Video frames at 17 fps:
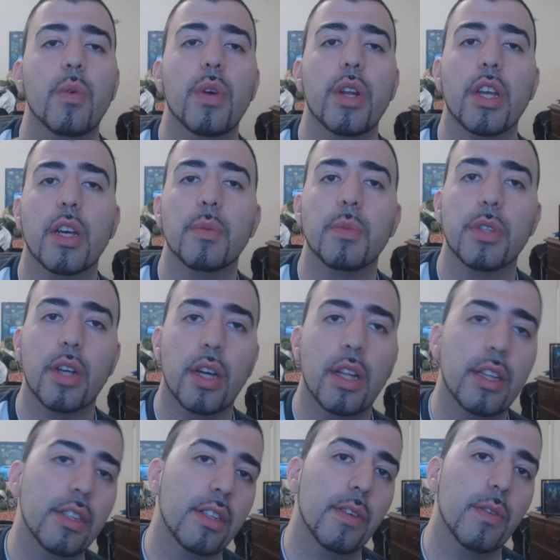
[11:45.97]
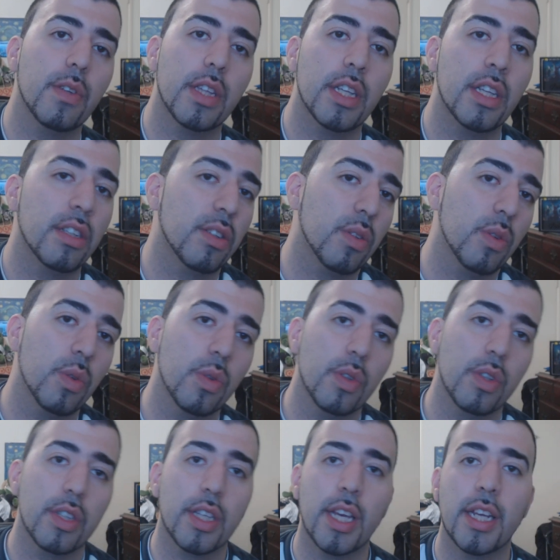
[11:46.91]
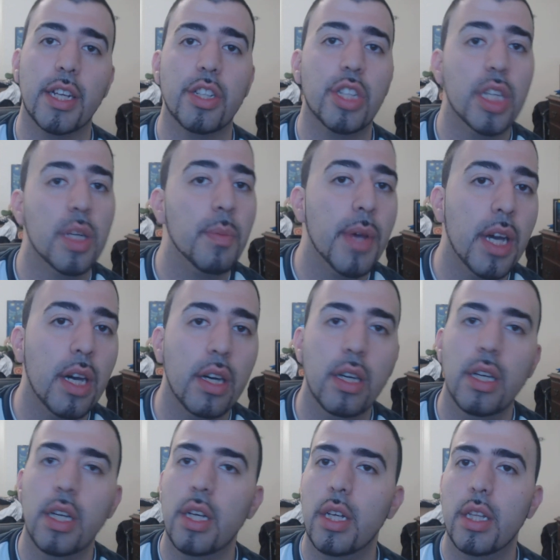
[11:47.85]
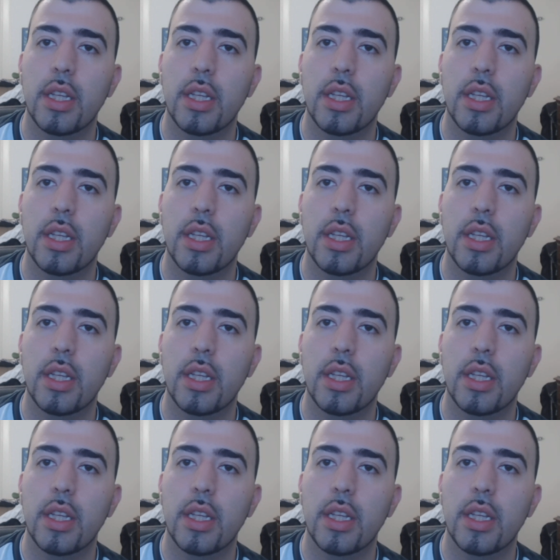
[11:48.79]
when it comes to all these different things, Google's king, Gmail,